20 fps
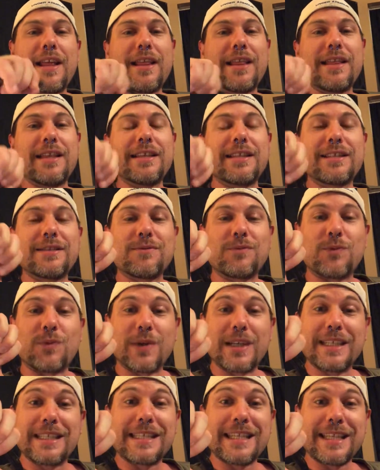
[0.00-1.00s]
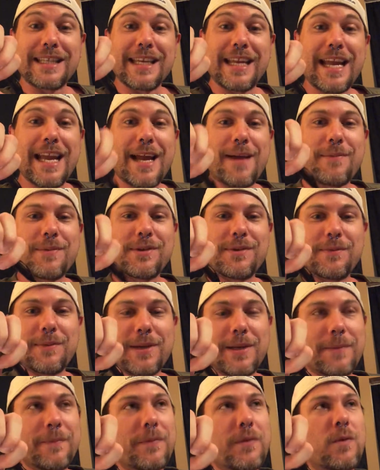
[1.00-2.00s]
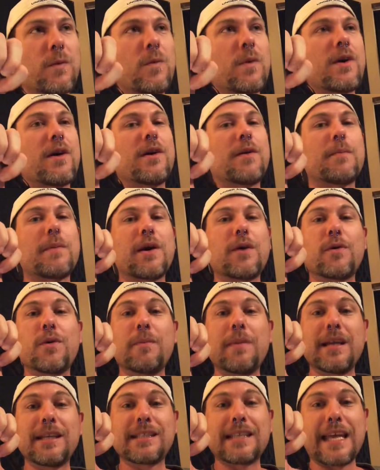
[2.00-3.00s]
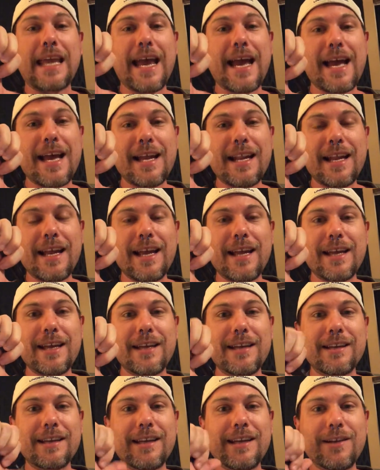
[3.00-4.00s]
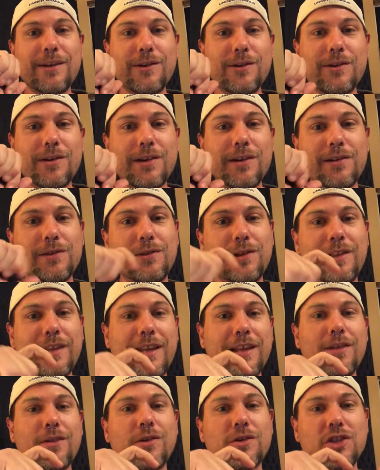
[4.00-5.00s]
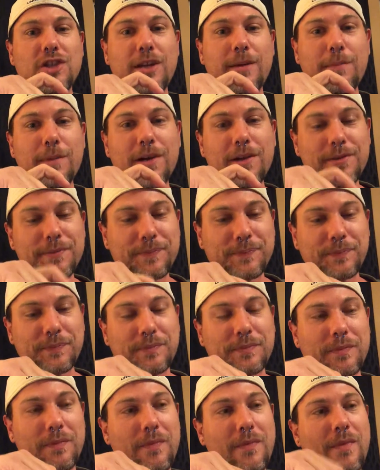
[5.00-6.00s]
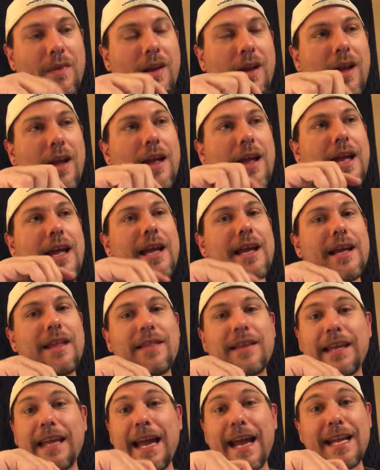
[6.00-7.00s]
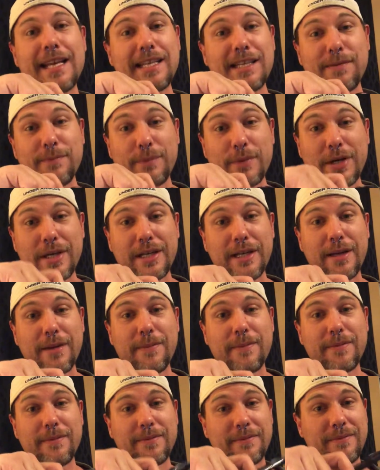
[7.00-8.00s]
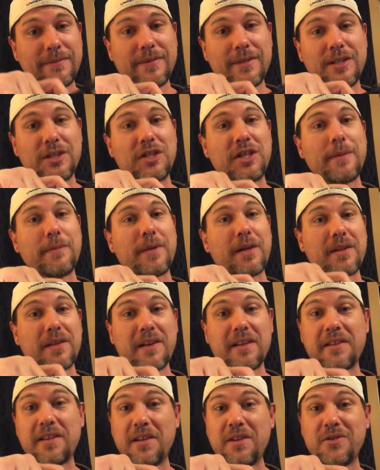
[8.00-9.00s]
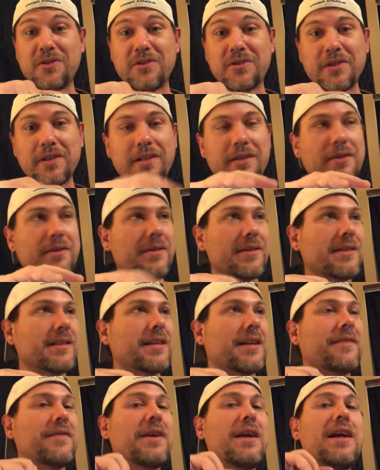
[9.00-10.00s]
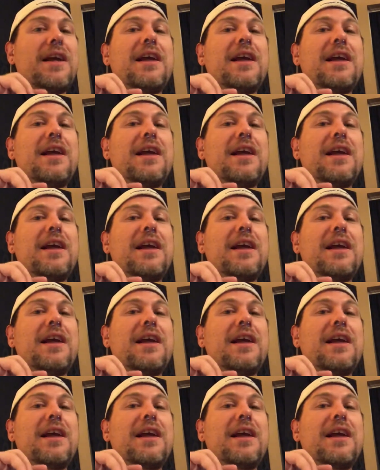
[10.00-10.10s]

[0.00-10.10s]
This recently happened to me where my roommate's cat had killed like a little chipmunk. And the cat didn't bring up the chipmunk like they usually do and stuff.